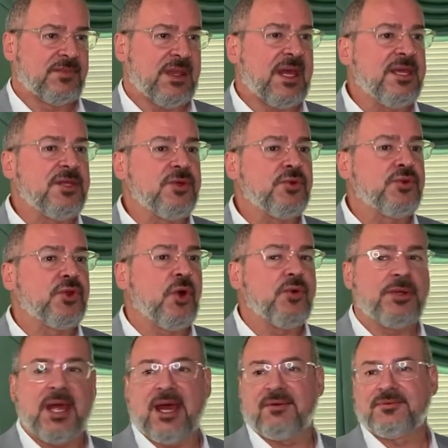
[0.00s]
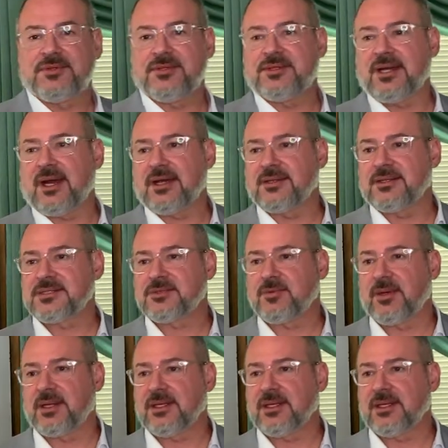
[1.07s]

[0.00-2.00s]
And you don't have to die this way.